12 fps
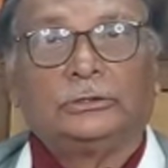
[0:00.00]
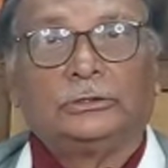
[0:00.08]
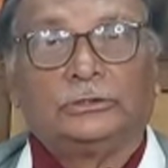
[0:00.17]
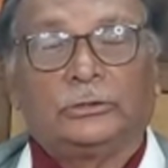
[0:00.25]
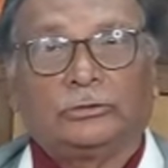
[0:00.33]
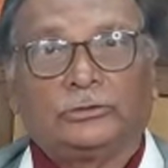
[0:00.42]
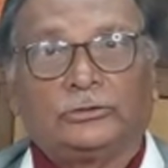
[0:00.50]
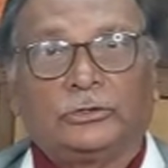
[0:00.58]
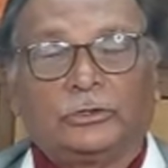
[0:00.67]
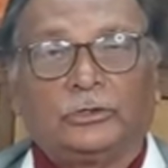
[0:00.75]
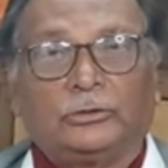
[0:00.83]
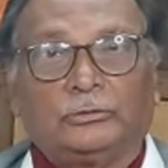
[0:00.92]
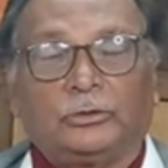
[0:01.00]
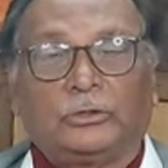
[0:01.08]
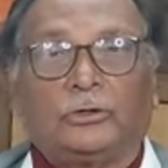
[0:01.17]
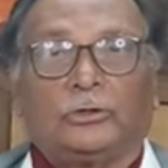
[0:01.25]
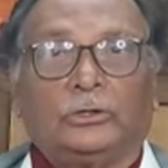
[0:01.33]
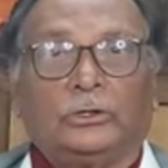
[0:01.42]
There
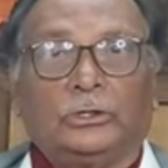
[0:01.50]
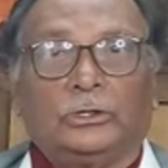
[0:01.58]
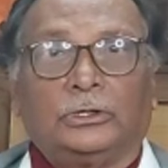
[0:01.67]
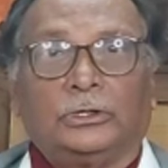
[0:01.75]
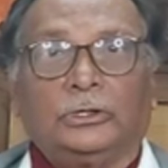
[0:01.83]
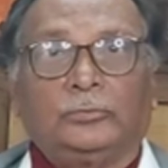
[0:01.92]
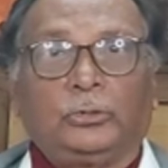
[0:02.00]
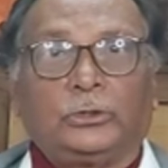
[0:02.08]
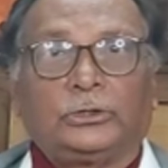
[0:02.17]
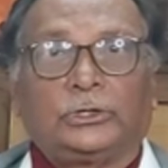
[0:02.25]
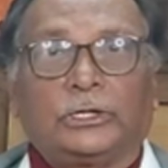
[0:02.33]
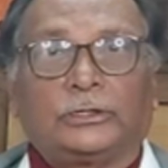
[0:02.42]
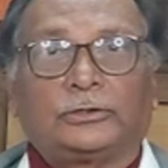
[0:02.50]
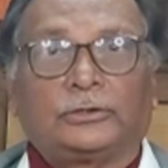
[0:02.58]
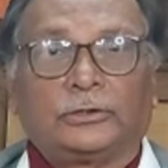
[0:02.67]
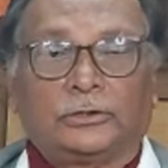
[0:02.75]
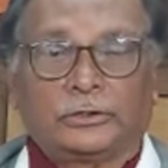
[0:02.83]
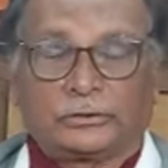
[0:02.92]
was, an input that
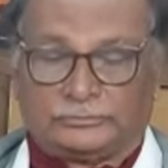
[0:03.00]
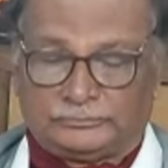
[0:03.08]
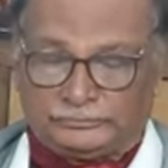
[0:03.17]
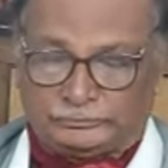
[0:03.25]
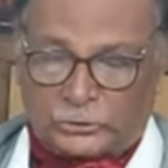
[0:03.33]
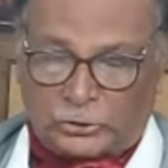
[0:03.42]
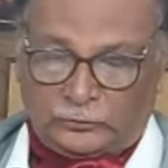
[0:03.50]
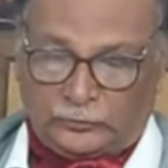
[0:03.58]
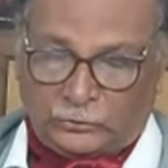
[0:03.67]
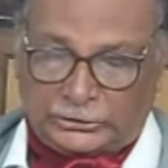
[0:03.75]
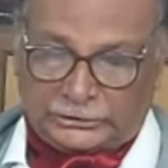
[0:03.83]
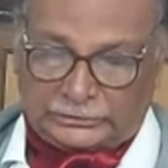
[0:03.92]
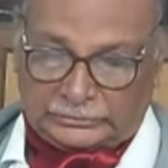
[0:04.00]
on 14th,